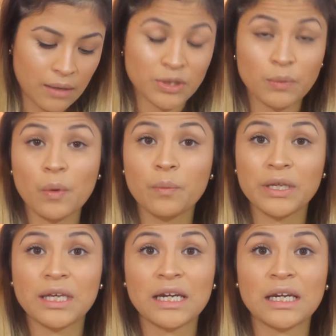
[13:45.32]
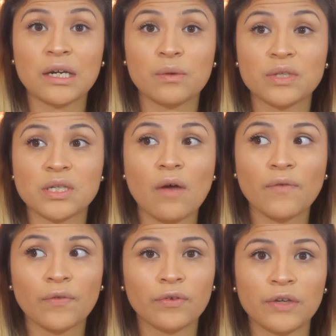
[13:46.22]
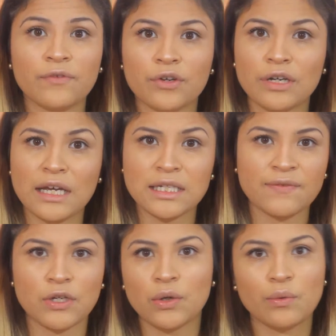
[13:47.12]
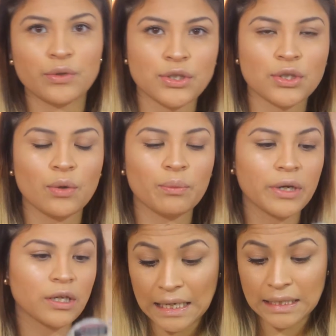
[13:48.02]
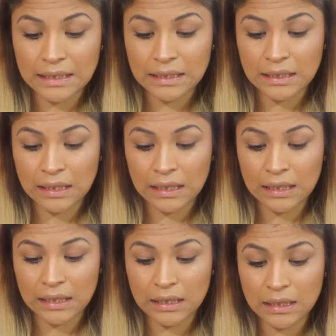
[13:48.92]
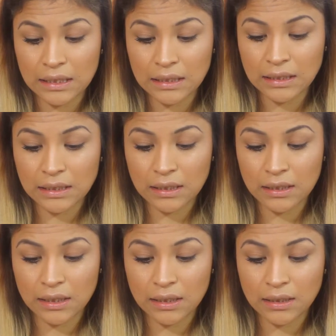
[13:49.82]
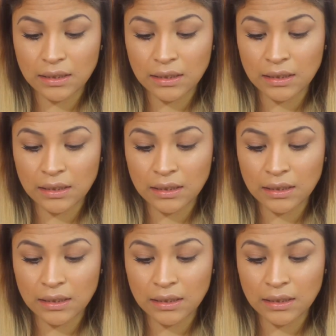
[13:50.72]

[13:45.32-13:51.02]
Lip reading: So we'll be getting it resolved hopefully for next video or so. But guys, this is